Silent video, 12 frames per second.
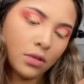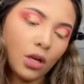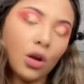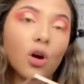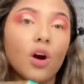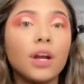
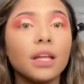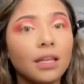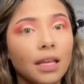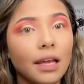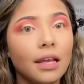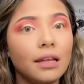Garden
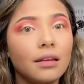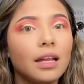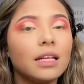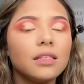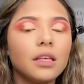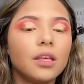Date.
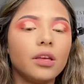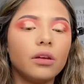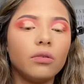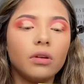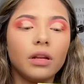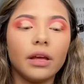That's a
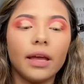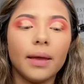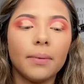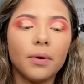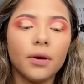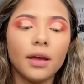cute
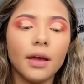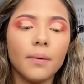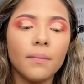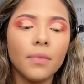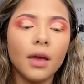name, okay?